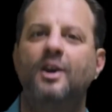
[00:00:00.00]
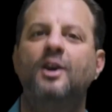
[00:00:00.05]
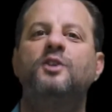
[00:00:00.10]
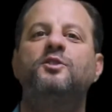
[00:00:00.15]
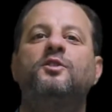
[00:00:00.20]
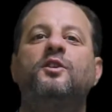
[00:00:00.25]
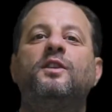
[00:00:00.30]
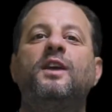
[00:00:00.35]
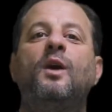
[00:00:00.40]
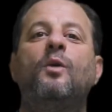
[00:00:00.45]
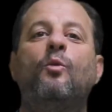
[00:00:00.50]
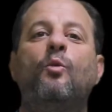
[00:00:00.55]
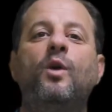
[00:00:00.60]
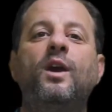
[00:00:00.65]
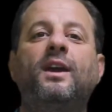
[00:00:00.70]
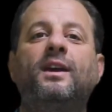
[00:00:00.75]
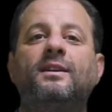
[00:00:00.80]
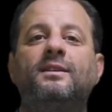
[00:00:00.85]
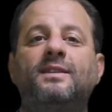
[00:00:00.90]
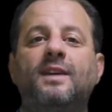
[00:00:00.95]
so that
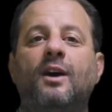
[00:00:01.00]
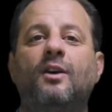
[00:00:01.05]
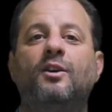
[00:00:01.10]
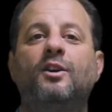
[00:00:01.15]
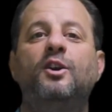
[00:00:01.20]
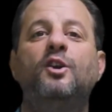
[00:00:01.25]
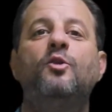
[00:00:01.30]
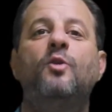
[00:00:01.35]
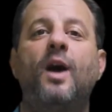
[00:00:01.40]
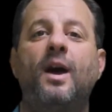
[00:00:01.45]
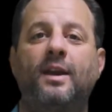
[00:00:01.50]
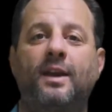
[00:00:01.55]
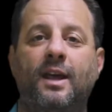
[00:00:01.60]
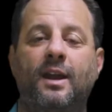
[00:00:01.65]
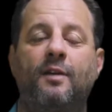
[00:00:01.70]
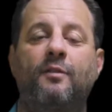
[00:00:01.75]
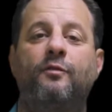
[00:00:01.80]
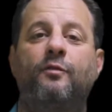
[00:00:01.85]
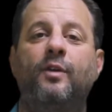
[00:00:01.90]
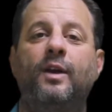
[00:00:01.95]
we can tell you how to
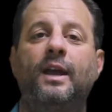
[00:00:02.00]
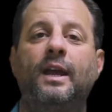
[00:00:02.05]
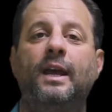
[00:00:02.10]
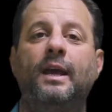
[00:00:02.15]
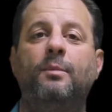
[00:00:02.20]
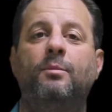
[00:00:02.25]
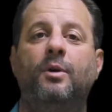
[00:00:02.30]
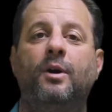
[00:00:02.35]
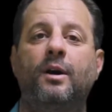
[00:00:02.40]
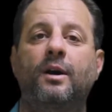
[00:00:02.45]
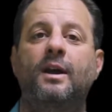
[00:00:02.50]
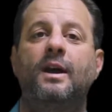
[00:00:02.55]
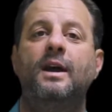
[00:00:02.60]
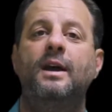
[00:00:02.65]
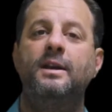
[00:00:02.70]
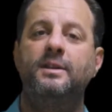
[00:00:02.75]
get a free ebook